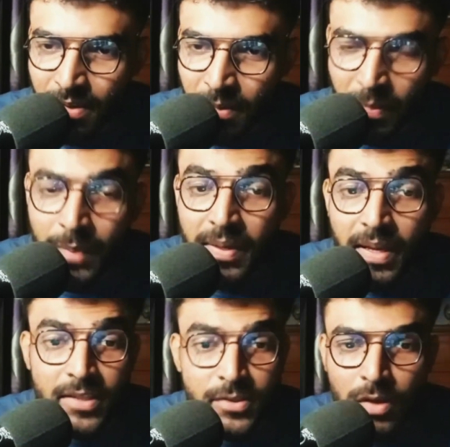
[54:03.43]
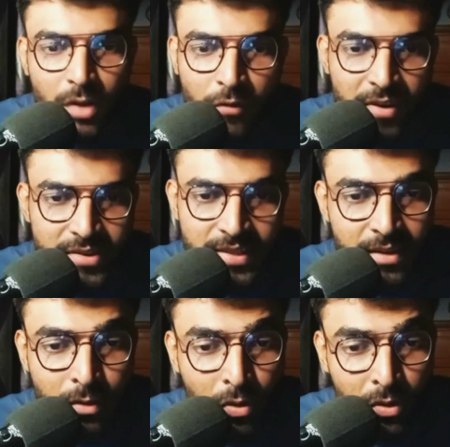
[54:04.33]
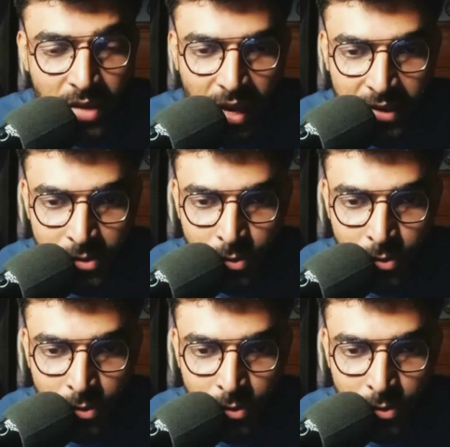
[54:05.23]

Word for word: Maybe it's not obviously as